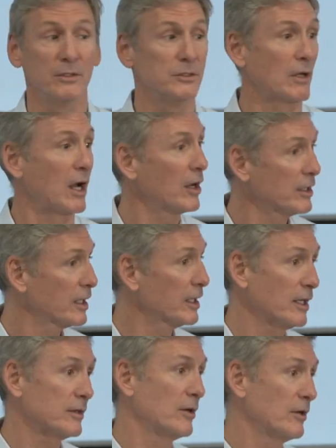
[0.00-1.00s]
So how are you going to
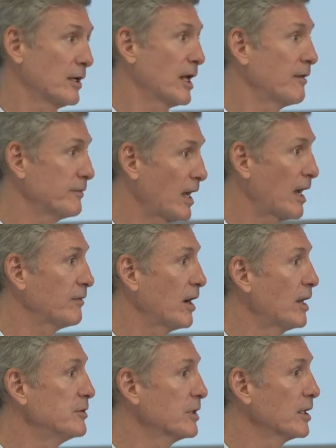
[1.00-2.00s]
get there? You're going to have to have a
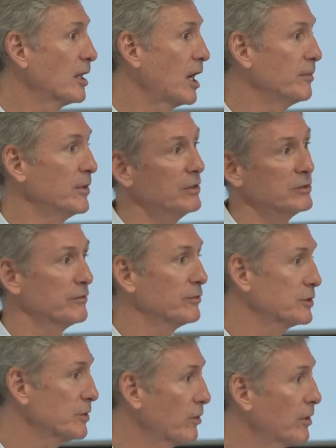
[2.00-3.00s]
hydrogen economy, use it for
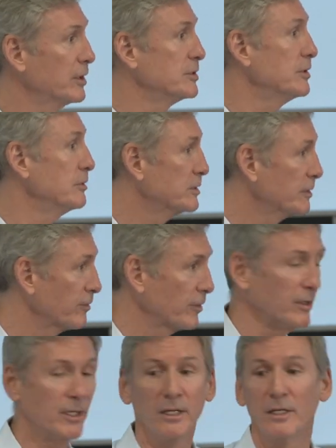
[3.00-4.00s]
storage, you use it for,